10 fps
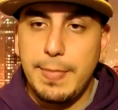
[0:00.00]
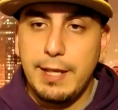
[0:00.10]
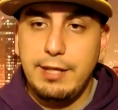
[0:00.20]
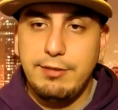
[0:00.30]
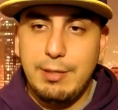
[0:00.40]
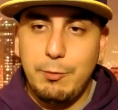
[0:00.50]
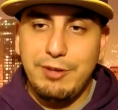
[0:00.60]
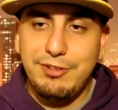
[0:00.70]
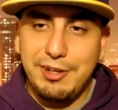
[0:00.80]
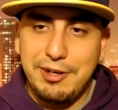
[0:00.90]
He said, where's
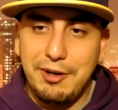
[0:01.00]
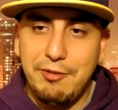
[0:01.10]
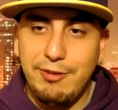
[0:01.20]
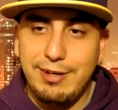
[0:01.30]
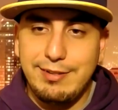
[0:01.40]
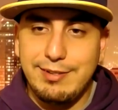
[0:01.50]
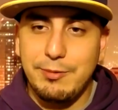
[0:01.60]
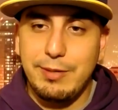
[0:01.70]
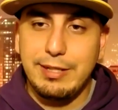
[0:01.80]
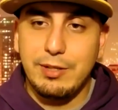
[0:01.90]
your girlfriend to
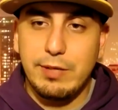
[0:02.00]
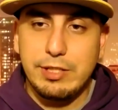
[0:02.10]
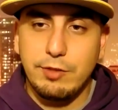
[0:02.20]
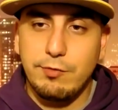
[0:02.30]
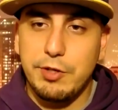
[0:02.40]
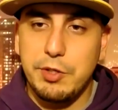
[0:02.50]
read the questions for you,